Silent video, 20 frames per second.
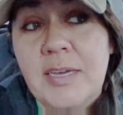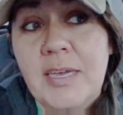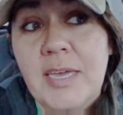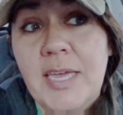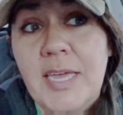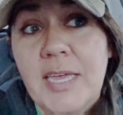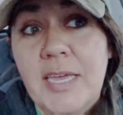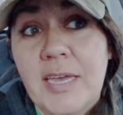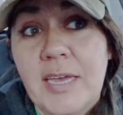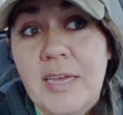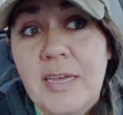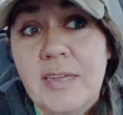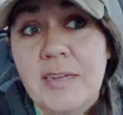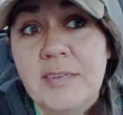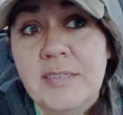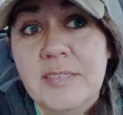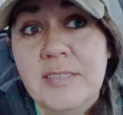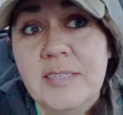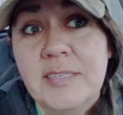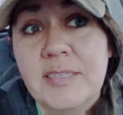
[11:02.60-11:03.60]

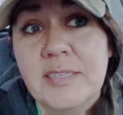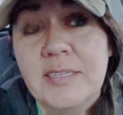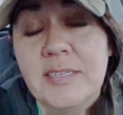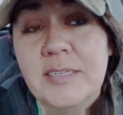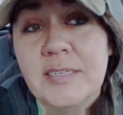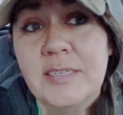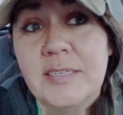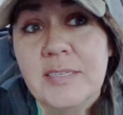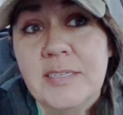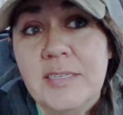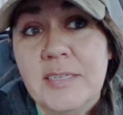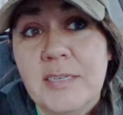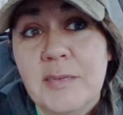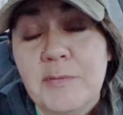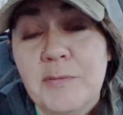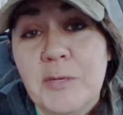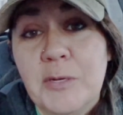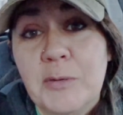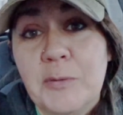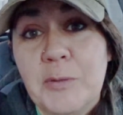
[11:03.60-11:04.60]
and
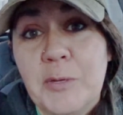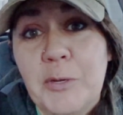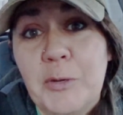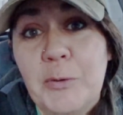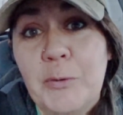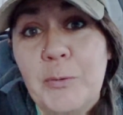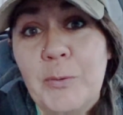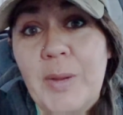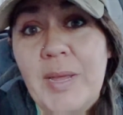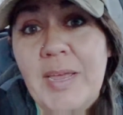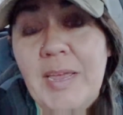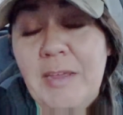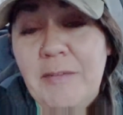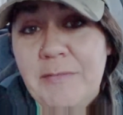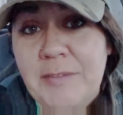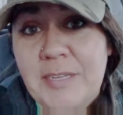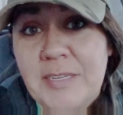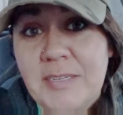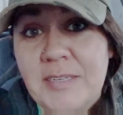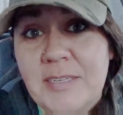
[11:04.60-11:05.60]
if you don't know,
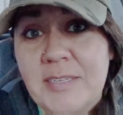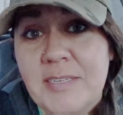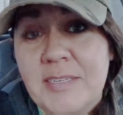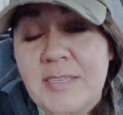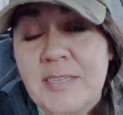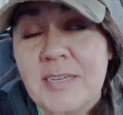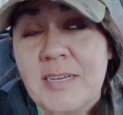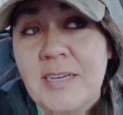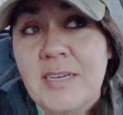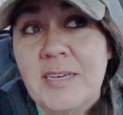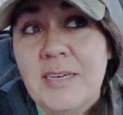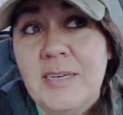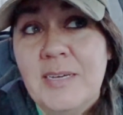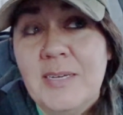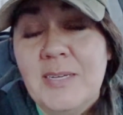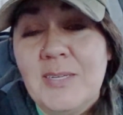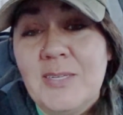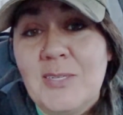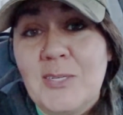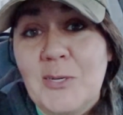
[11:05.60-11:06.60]
aphids
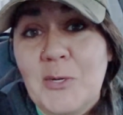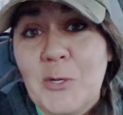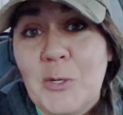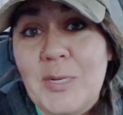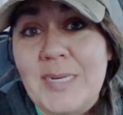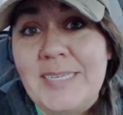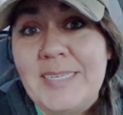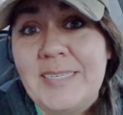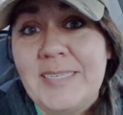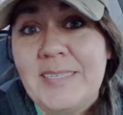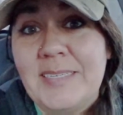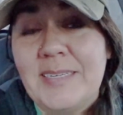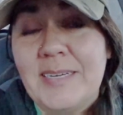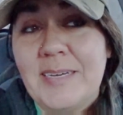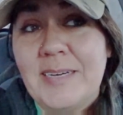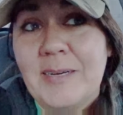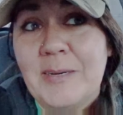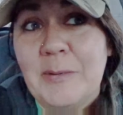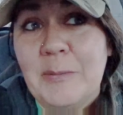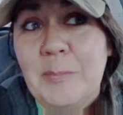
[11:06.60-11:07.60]
secrete
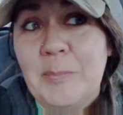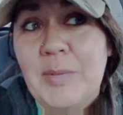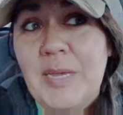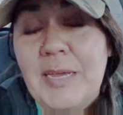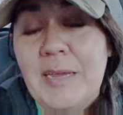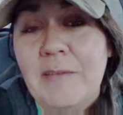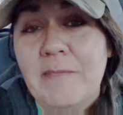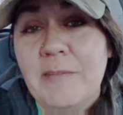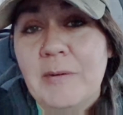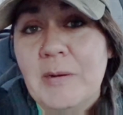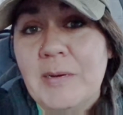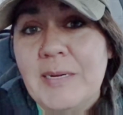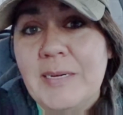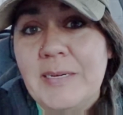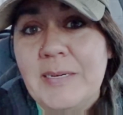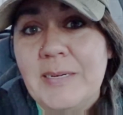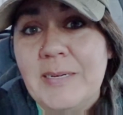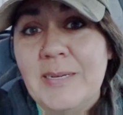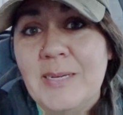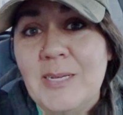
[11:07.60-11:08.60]
a
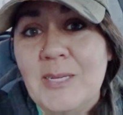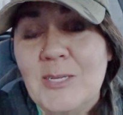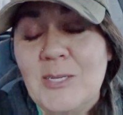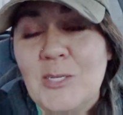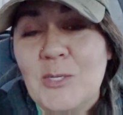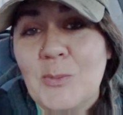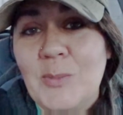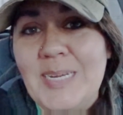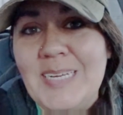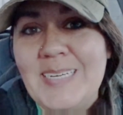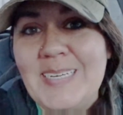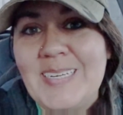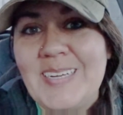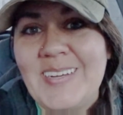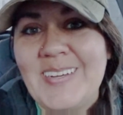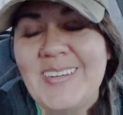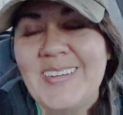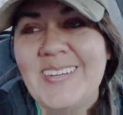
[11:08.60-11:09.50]
very sweet